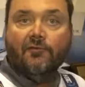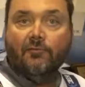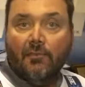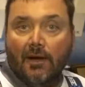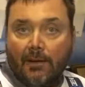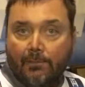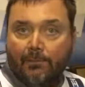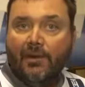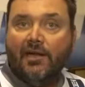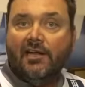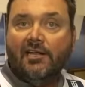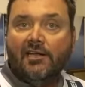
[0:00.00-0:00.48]
from
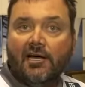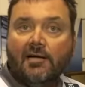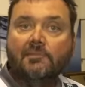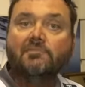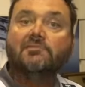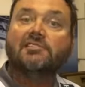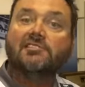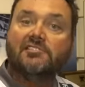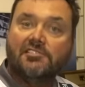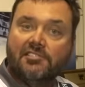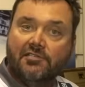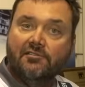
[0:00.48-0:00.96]
my
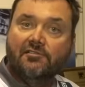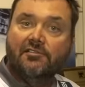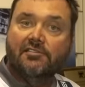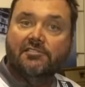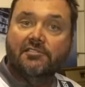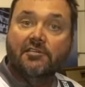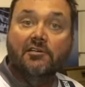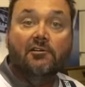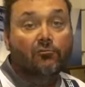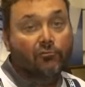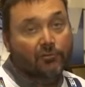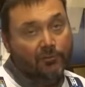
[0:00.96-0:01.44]
Panoptix unit
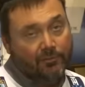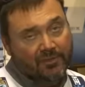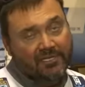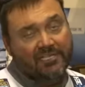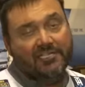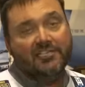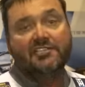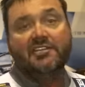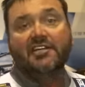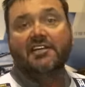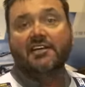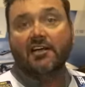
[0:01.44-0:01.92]
would be
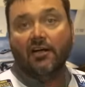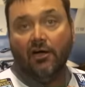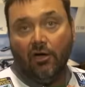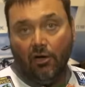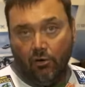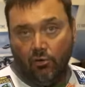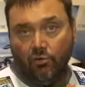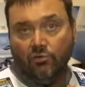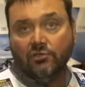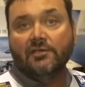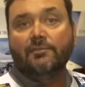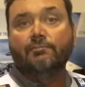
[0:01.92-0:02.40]
to dig a
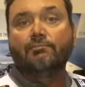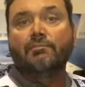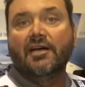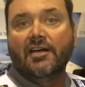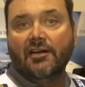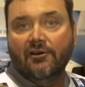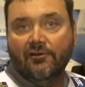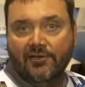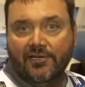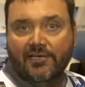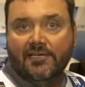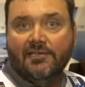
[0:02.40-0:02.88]
hole and
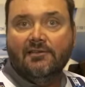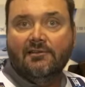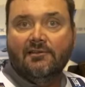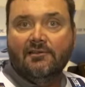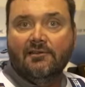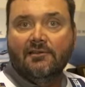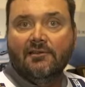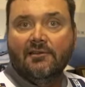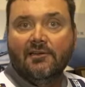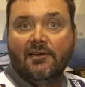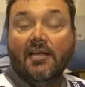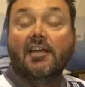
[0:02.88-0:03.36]
bury it.
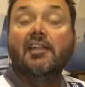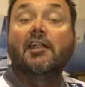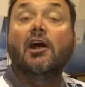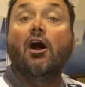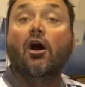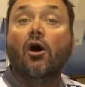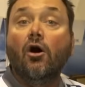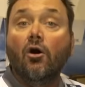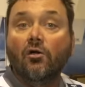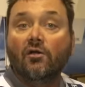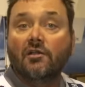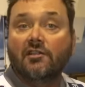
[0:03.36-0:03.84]
And
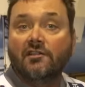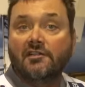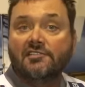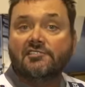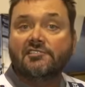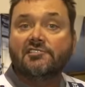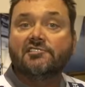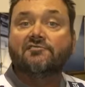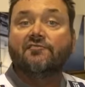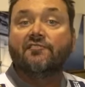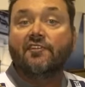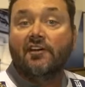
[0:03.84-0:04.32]
all of
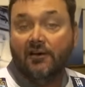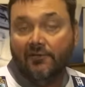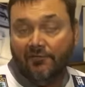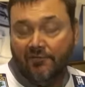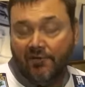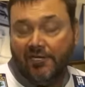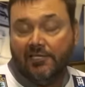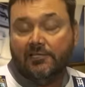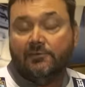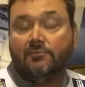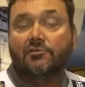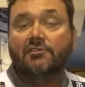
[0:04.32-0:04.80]
this is
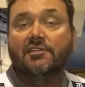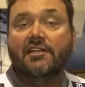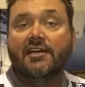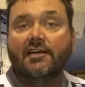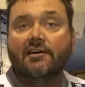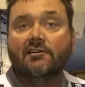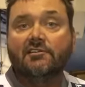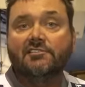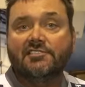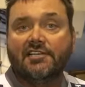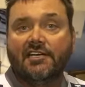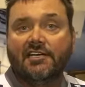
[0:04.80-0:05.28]
available
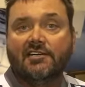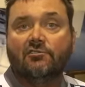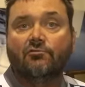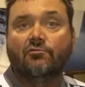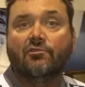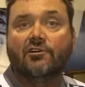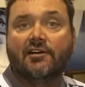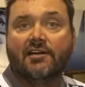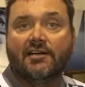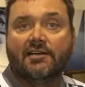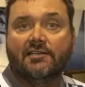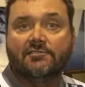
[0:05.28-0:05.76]
now at Tackle
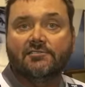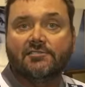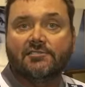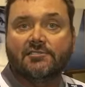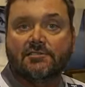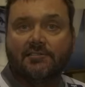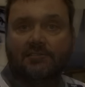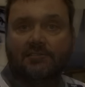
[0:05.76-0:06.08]
Warehouse.